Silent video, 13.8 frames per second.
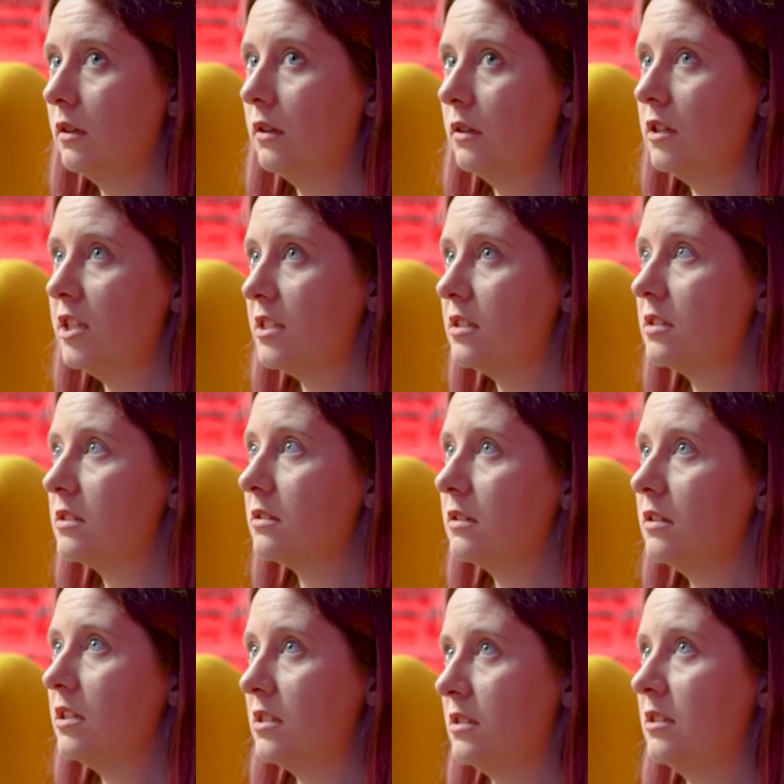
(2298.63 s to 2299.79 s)
this is
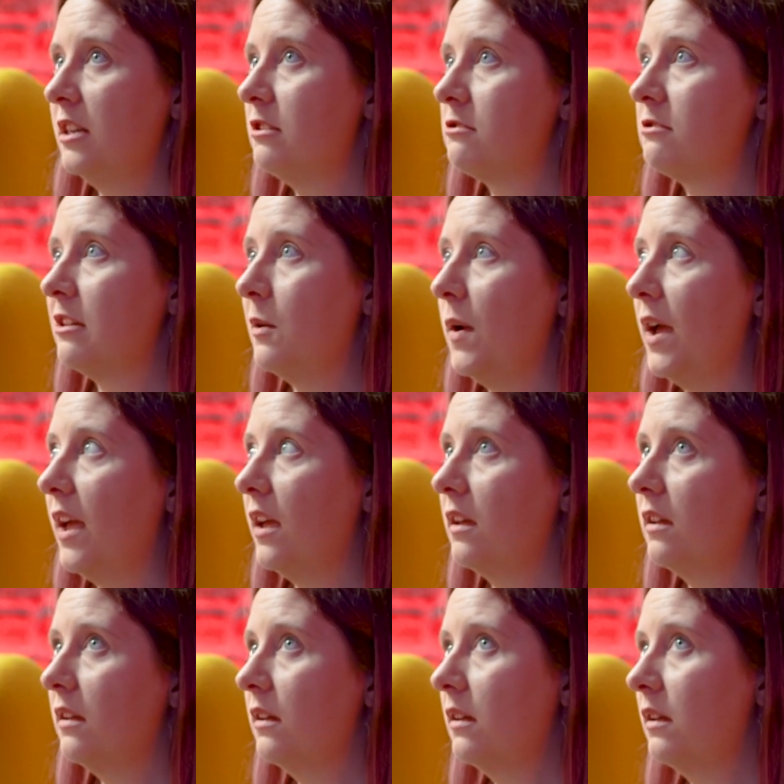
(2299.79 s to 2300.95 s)
an industry where,
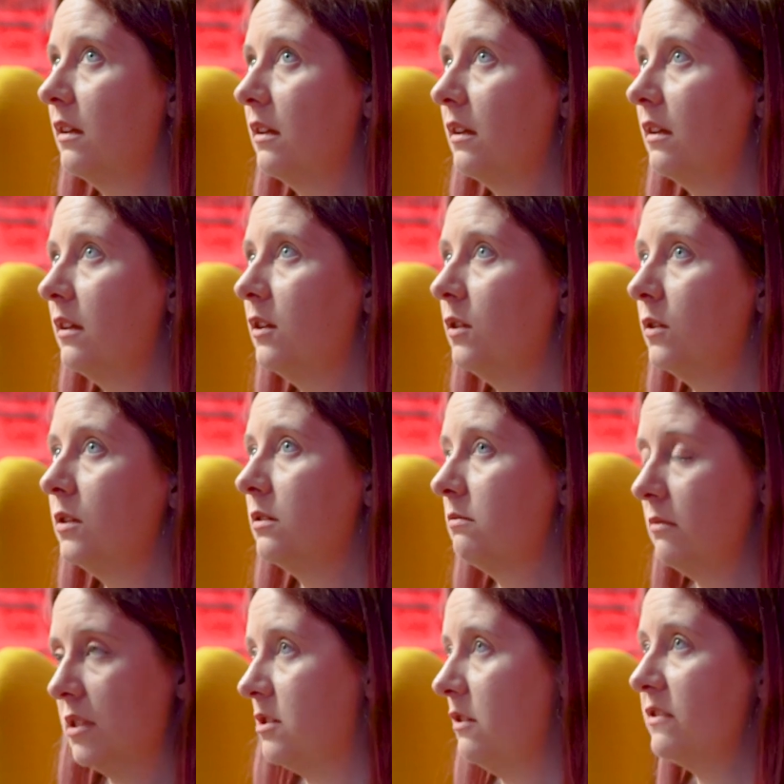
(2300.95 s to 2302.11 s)

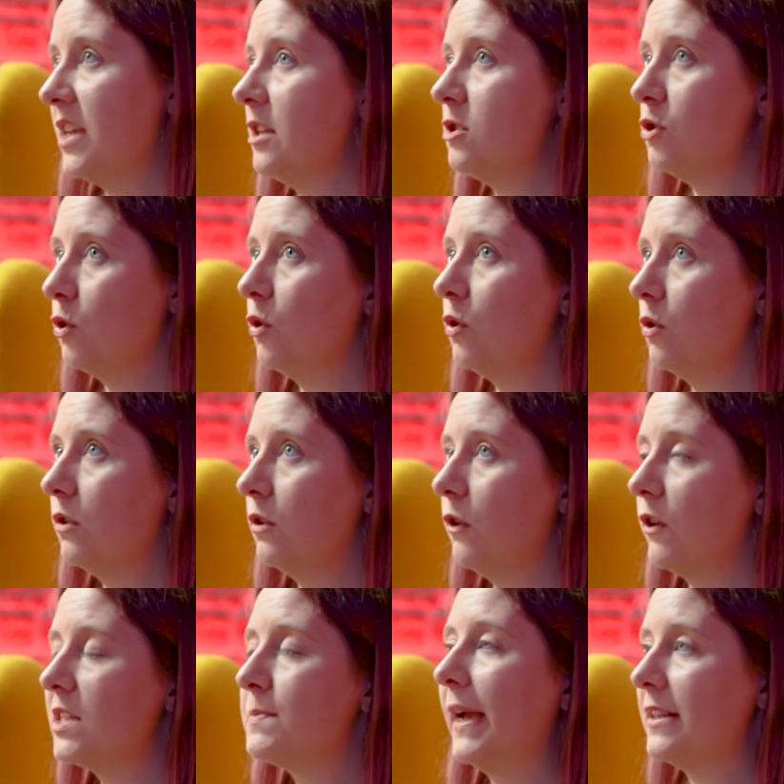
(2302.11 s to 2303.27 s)
as you've said, you're
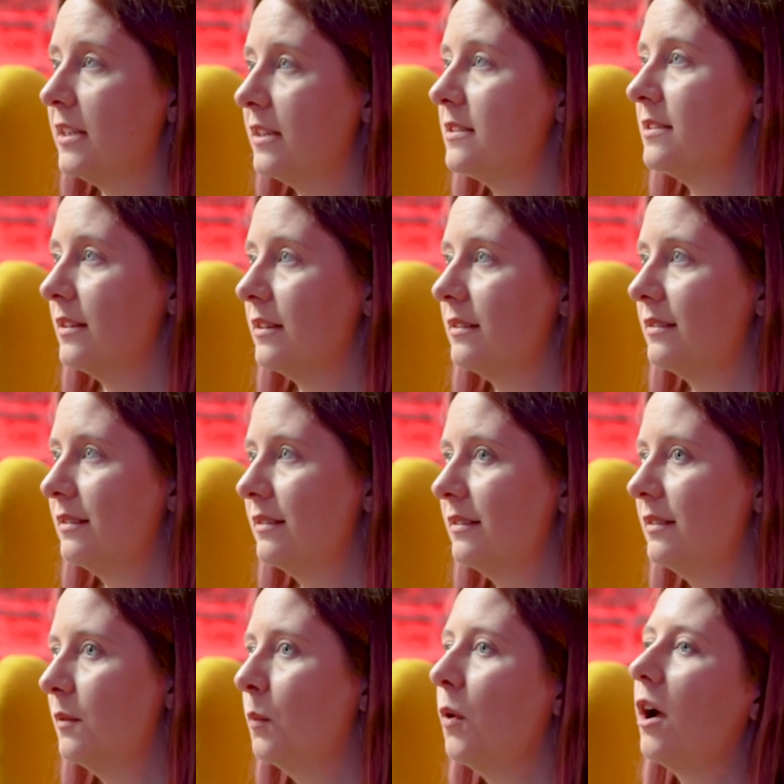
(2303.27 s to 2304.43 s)
expected to
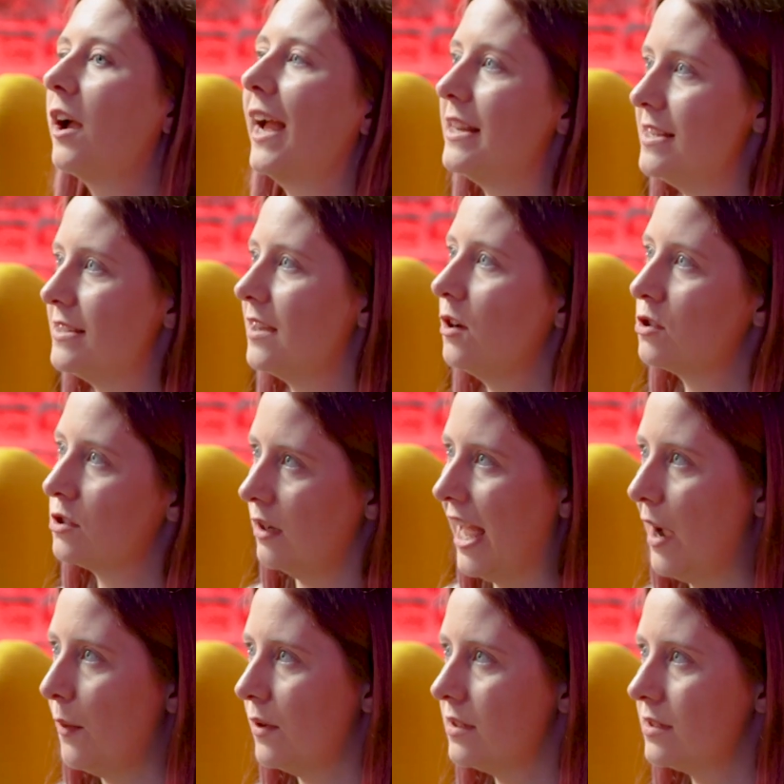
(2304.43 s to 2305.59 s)
work antisocial
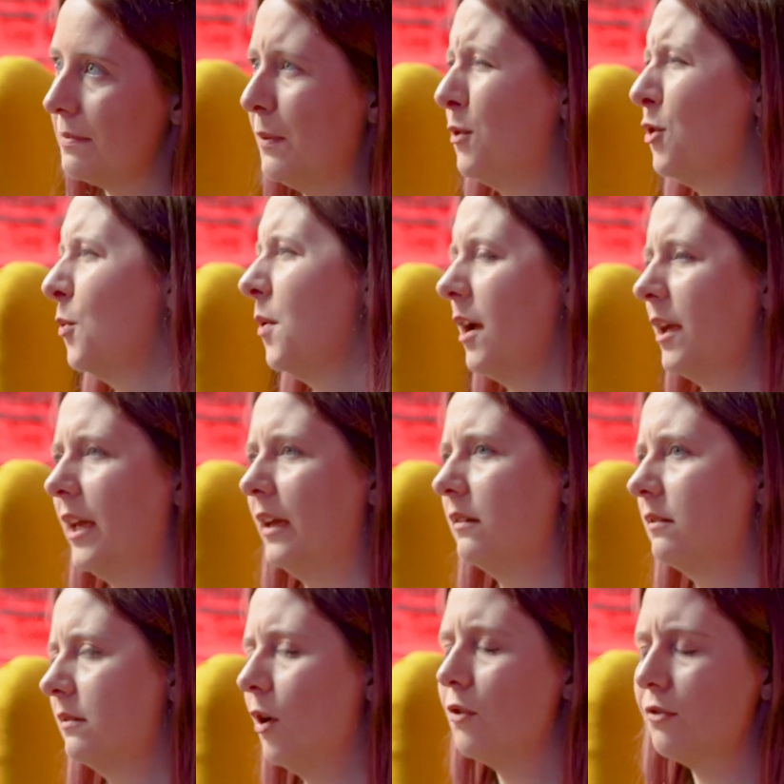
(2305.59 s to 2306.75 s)
hours. We're not
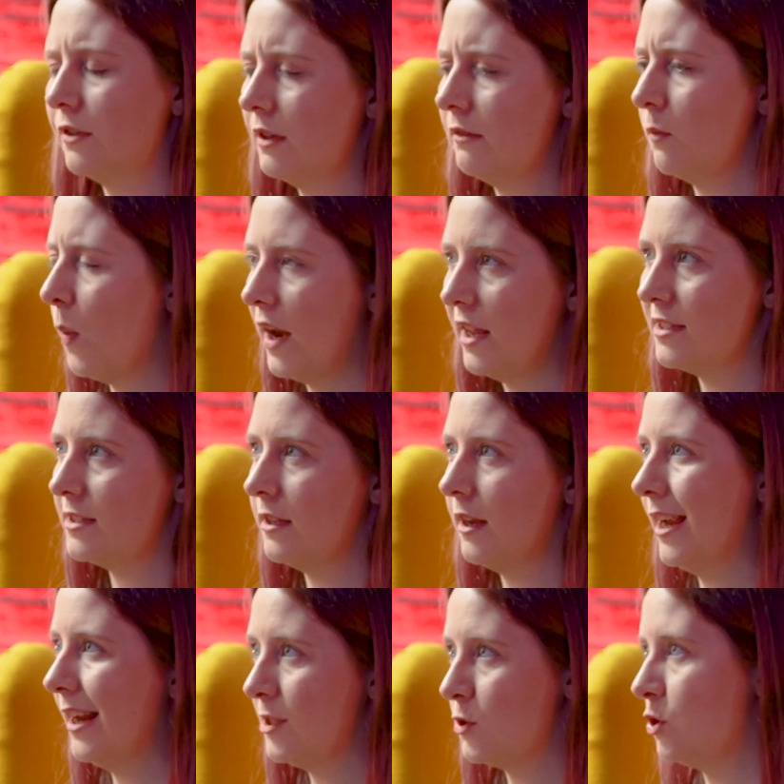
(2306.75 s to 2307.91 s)
working often well into the
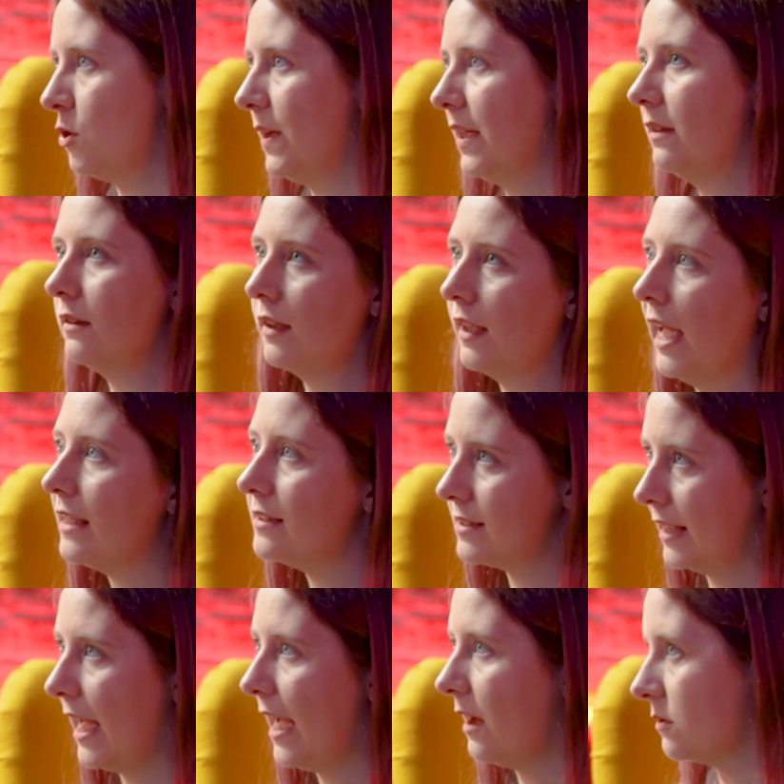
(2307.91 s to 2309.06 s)
night unless you're doing get-ins
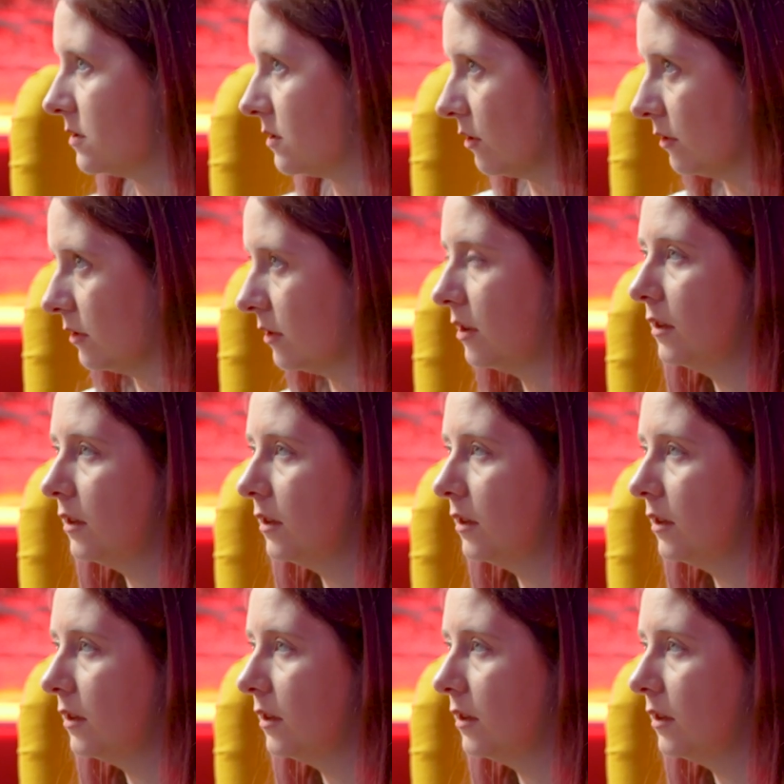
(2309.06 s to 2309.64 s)
and get-outs on